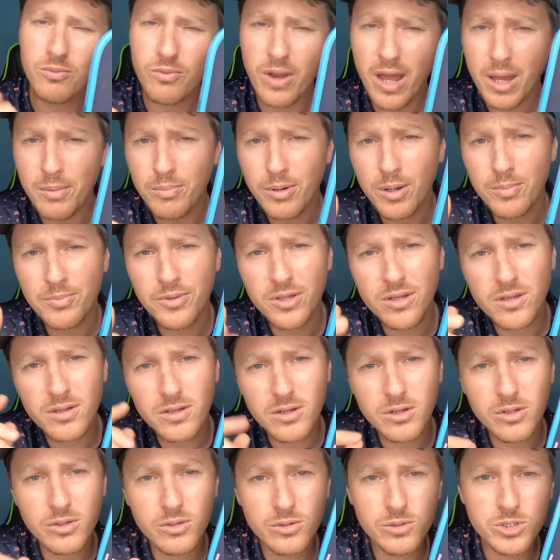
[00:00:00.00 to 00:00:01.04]
wrap up the
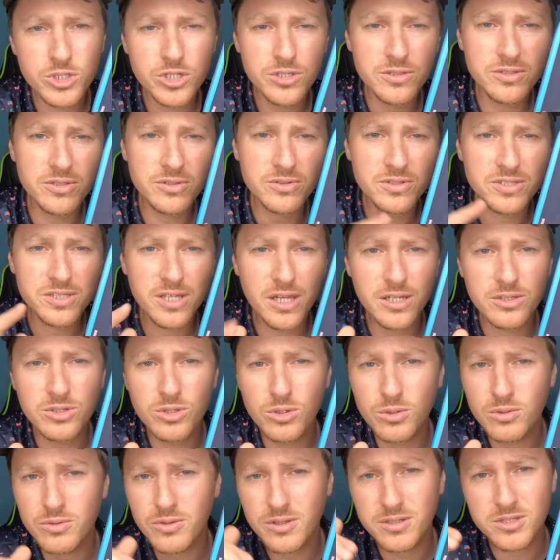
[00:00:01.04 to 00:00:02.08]
conclusion, so stay
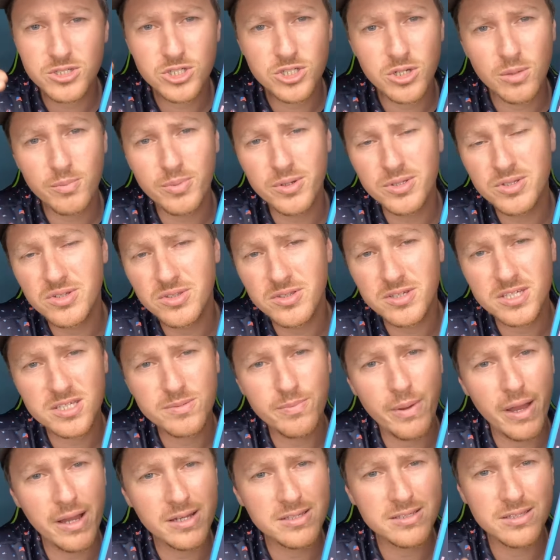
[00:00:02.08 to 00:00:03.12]
tuned. Let's jump into the
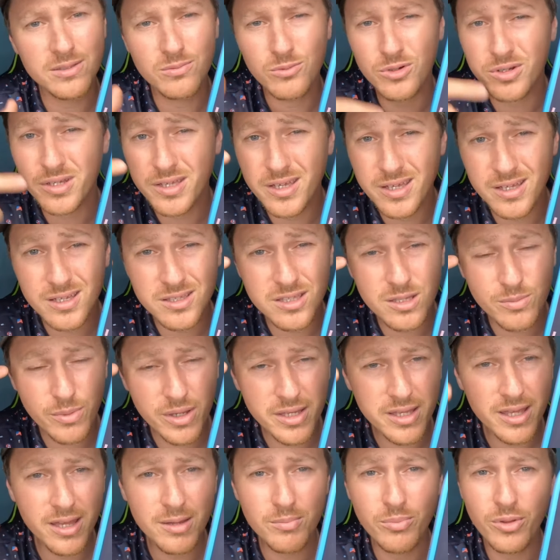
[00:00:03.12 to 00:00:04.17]
specs, and we'll get into
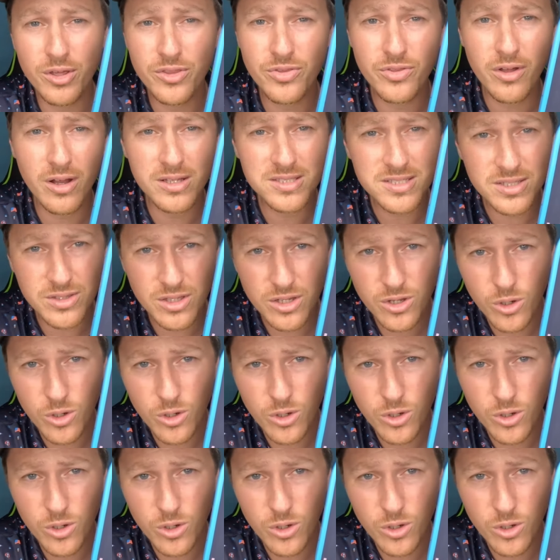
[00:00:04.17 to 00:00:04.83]
my gameplay thoughts on the